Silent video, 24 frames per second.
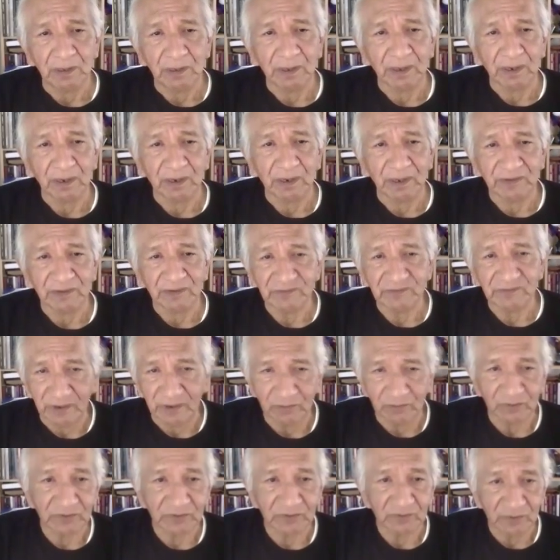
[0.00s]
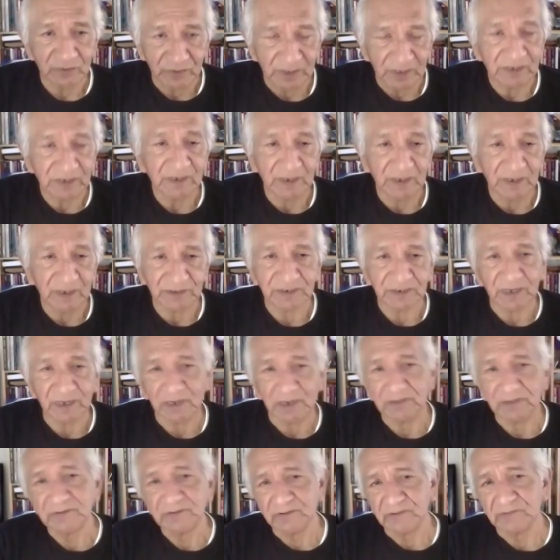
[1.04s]
And I said it was within the
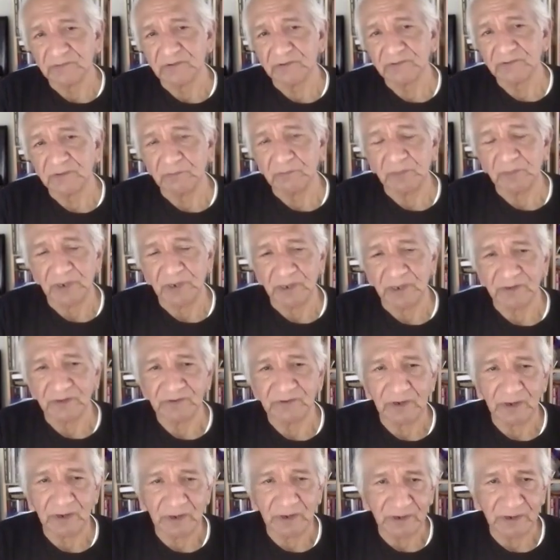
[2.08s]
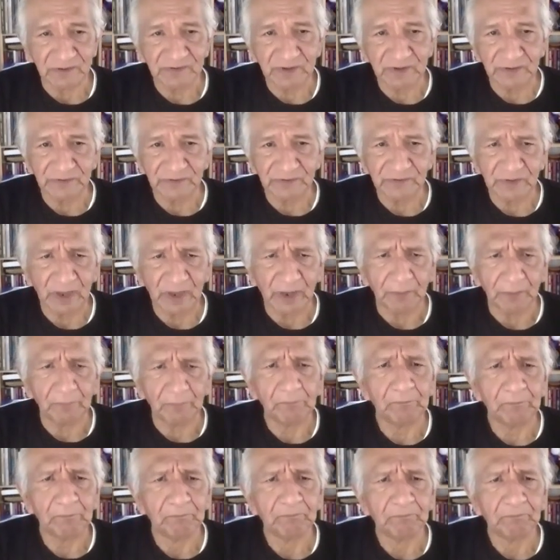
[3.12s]
education system. And I said, in a sense that,